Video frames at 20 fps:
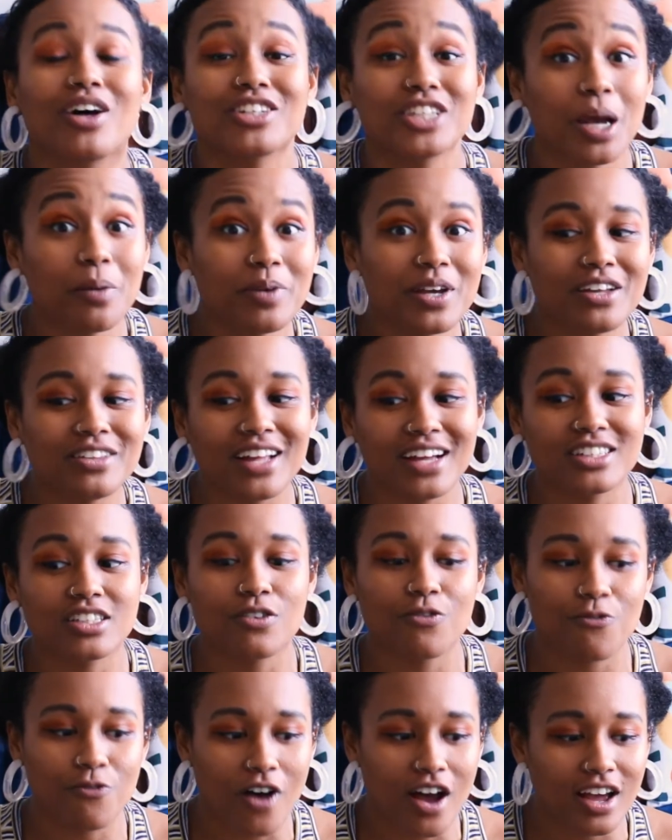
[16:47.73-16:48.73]
While shopping
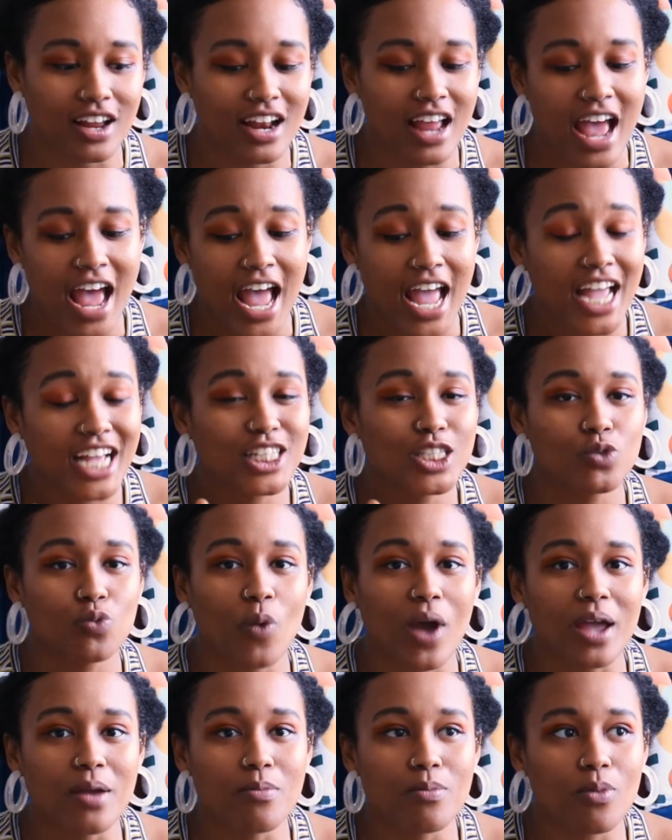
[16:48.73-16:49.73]
online's fun, it's
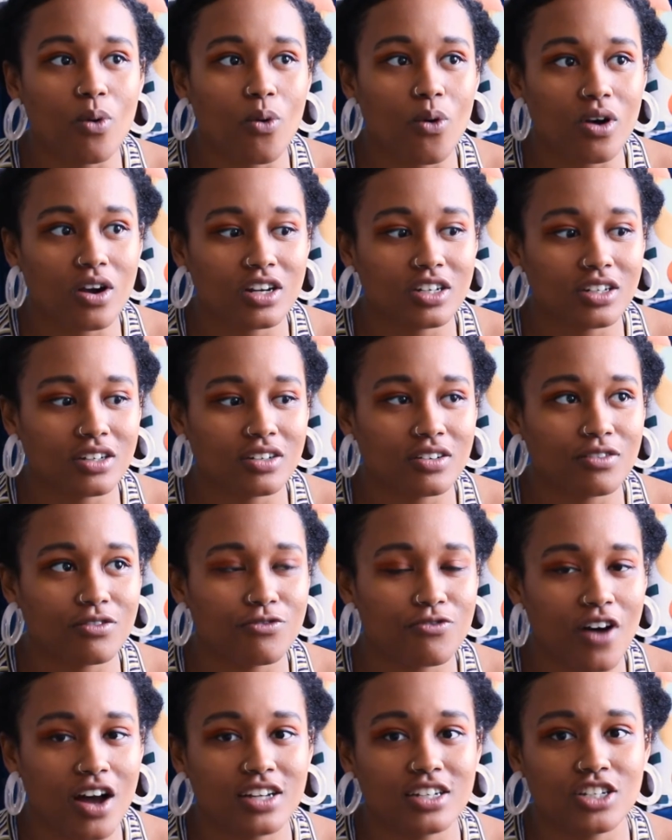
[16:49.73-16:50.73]
way more
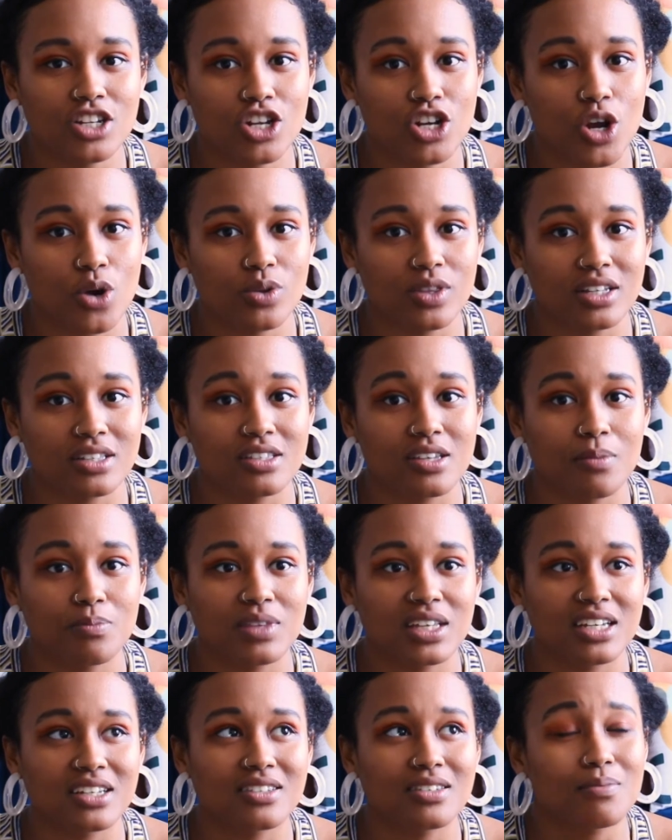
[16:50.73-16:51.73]
fun to know that
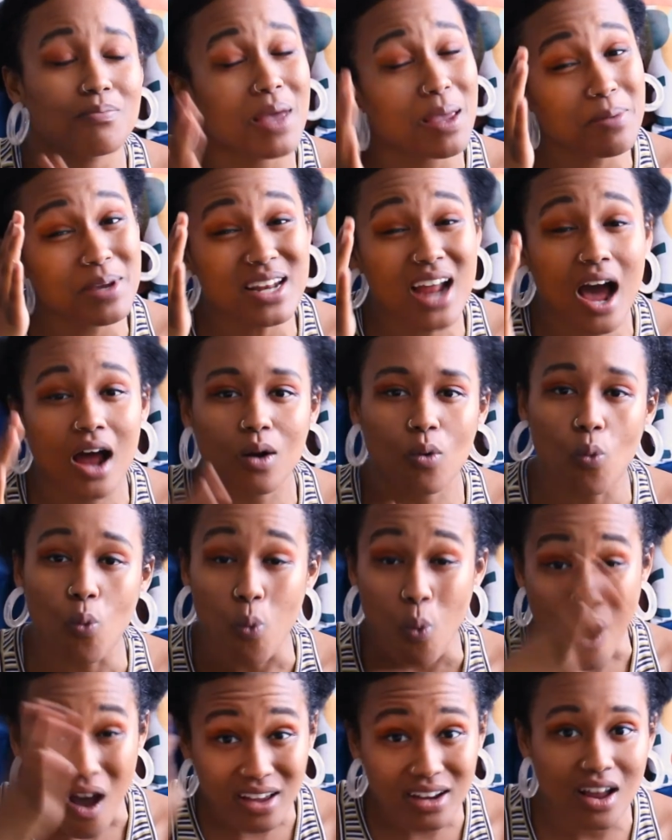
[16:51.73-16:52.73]
something's maybe
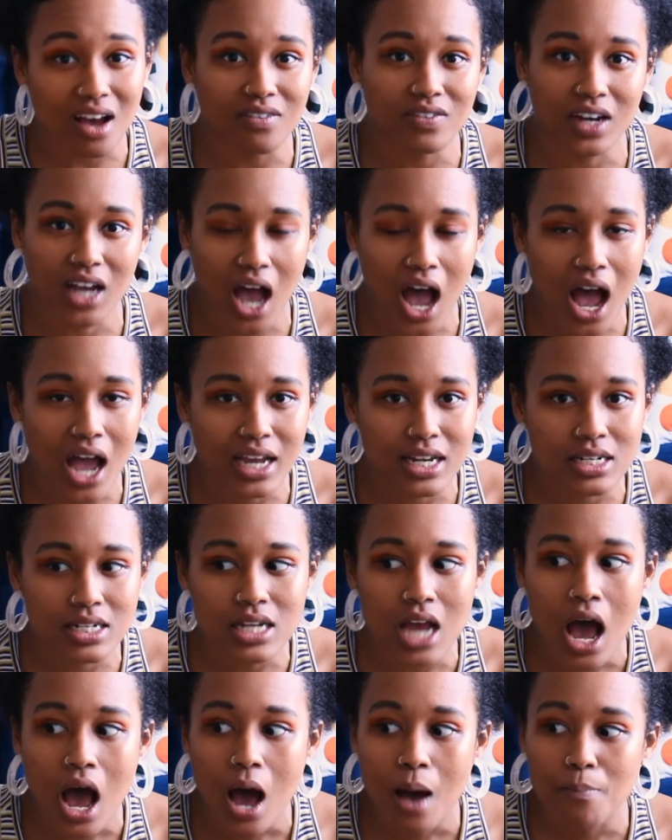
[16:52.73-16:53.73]
not one of a
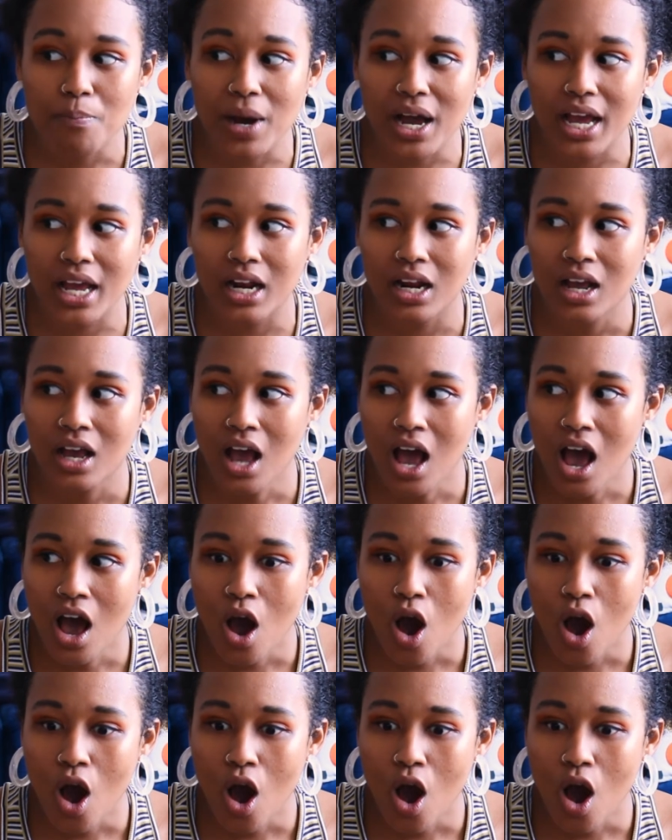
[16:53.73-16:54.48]
kind, but